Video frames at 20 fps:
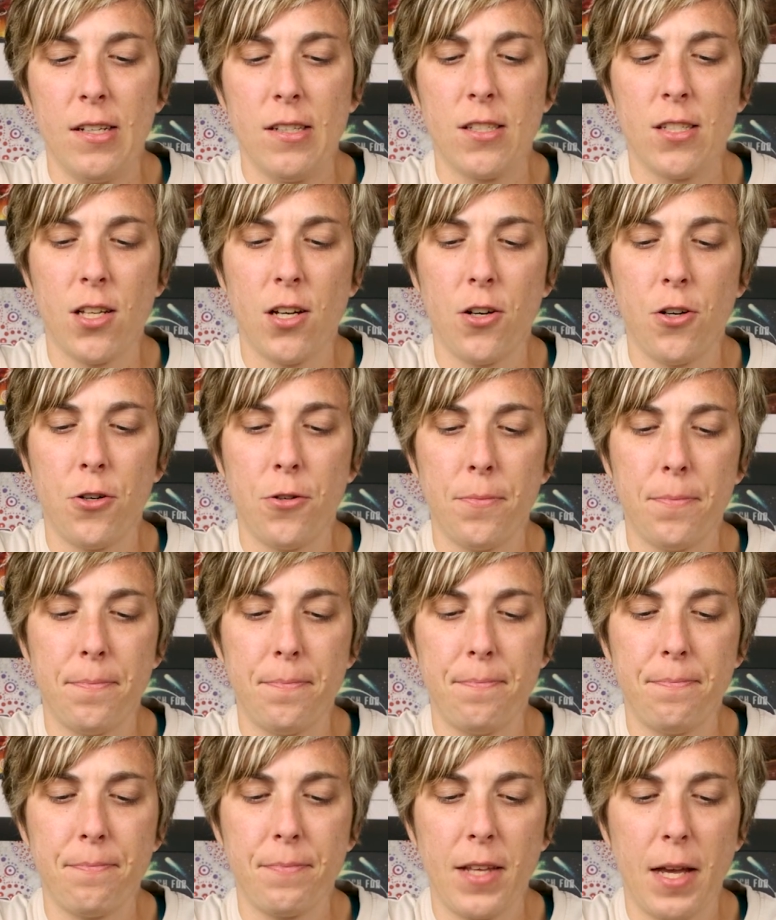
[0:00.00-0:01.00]
So,
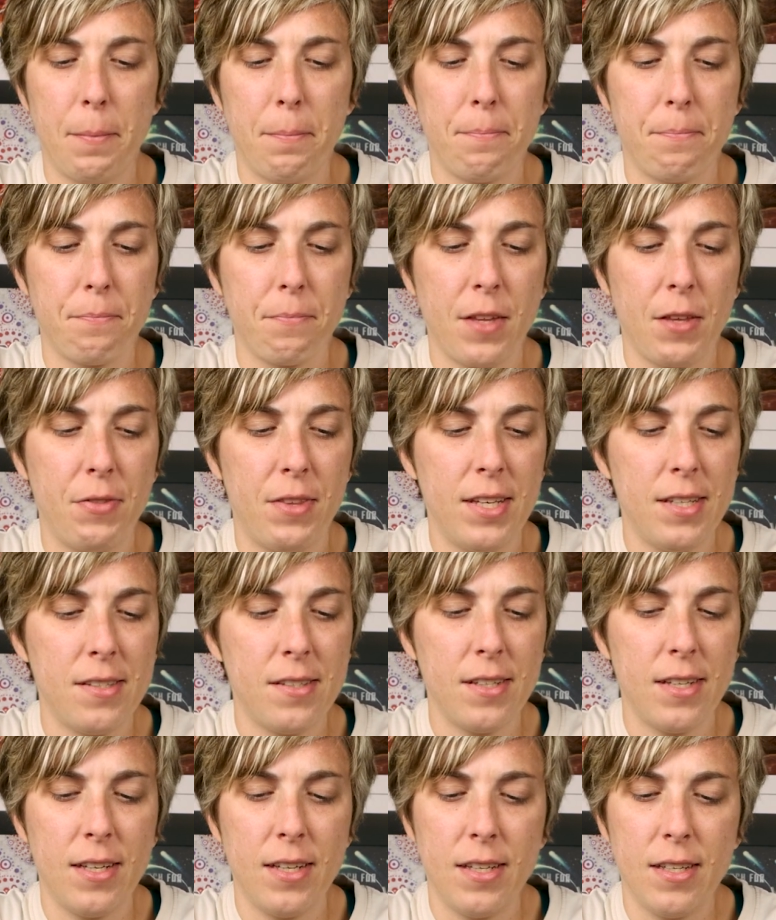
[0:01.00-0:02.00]
yep,
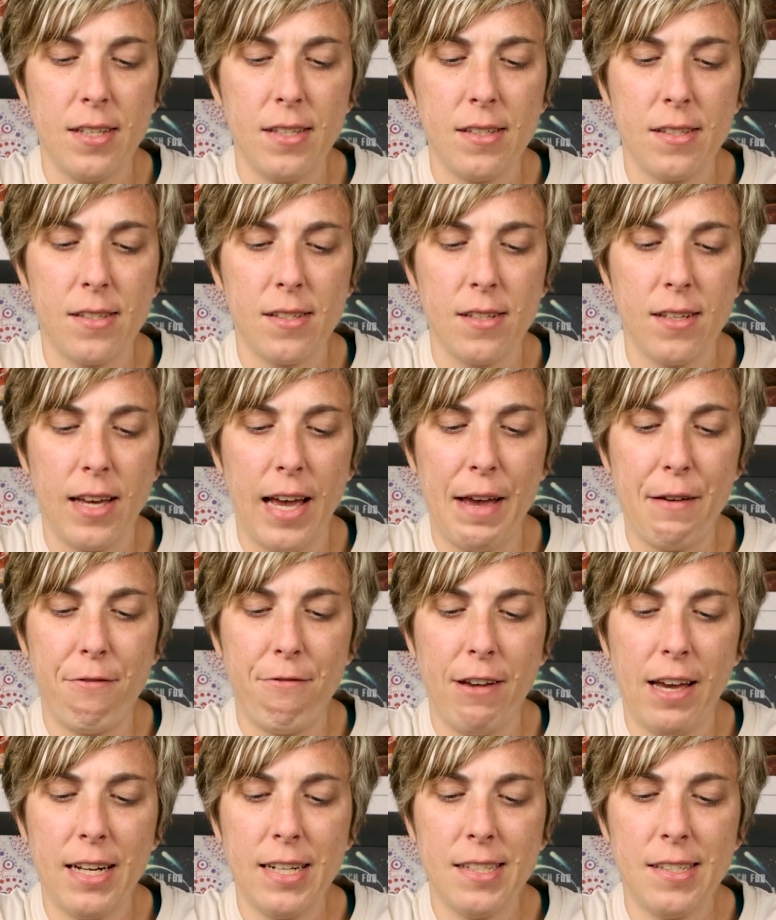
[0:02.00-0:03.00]
this is a
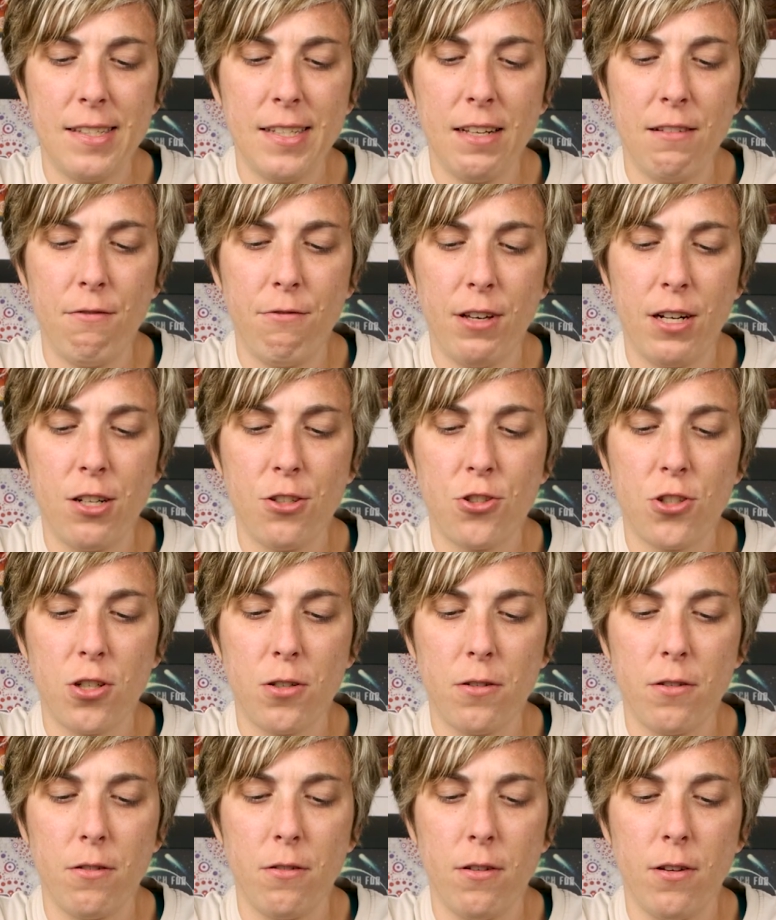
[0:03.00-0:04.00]
fantasy
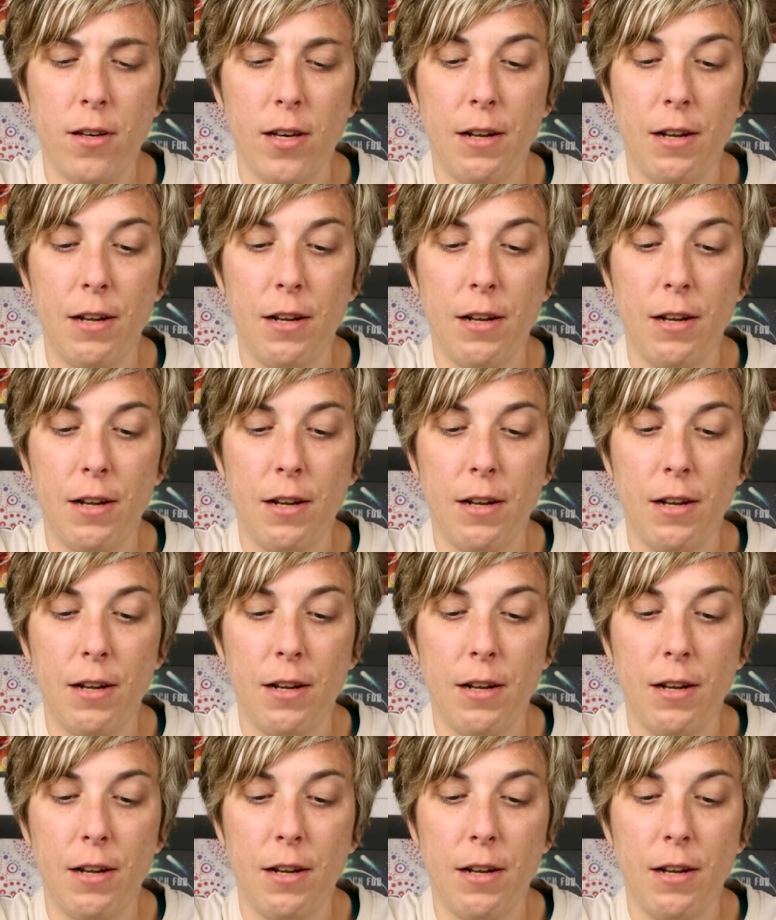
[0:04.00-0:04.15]
adventure.